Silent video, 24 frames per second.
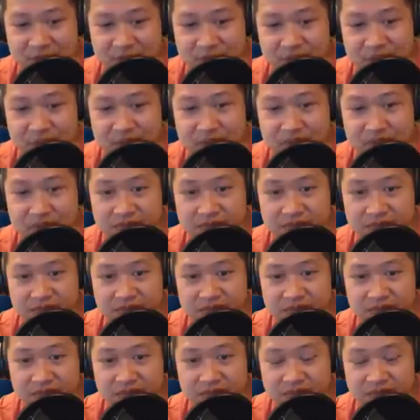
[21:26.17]

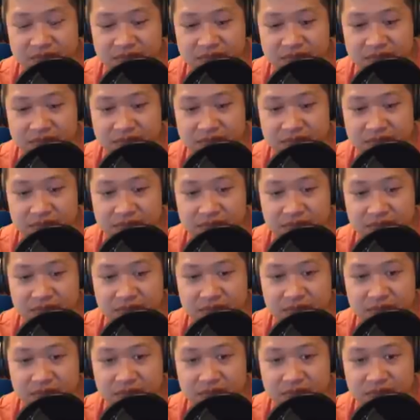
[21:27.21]

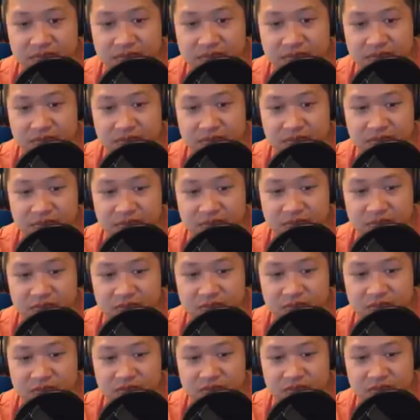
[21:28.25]

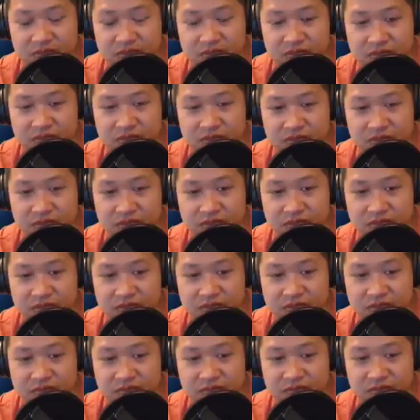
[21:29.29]

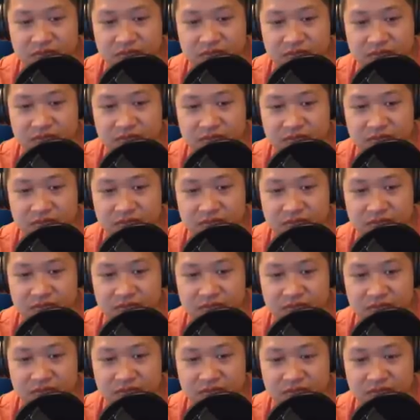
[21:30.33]
Nothing is said.